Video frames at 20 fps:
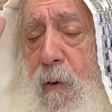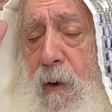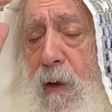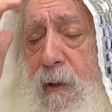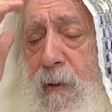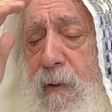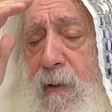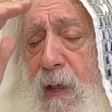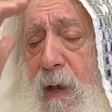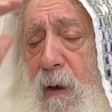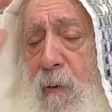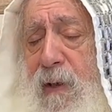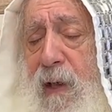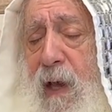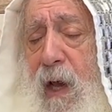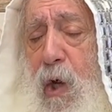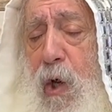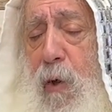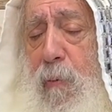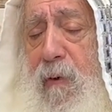And now
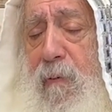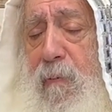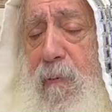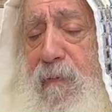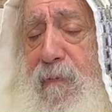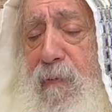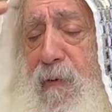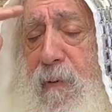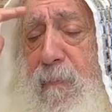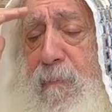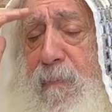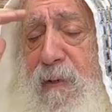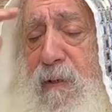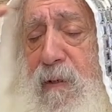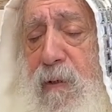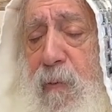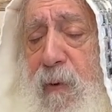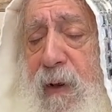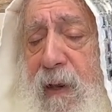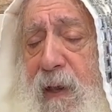Yaakov Abinu, before he passed
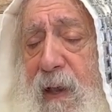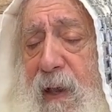away,